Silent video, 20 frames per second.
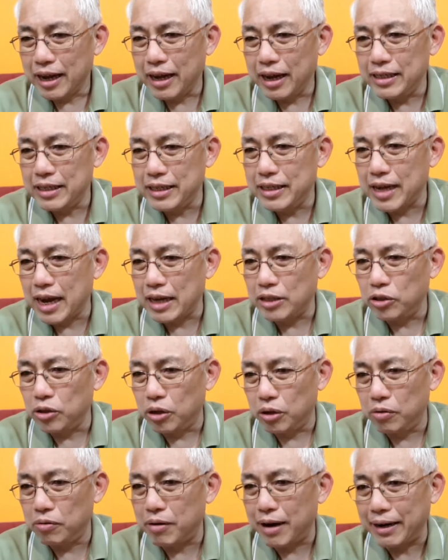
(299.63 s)
It is just
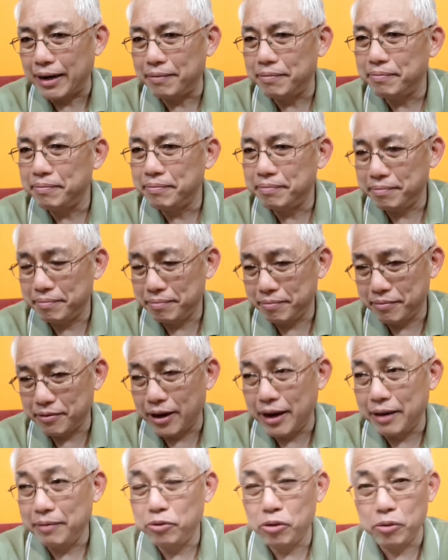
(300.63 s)
not right.
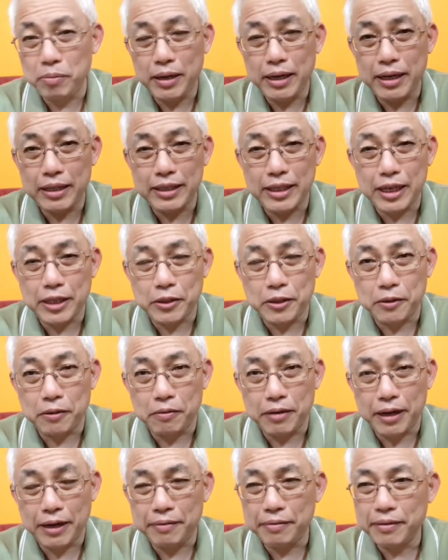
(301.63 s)
Right? To me, it's just
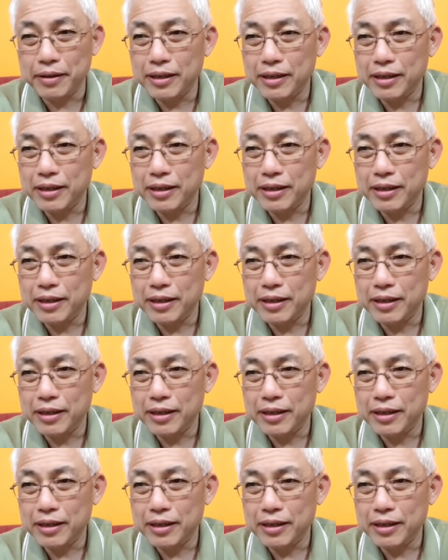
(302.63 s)
not right.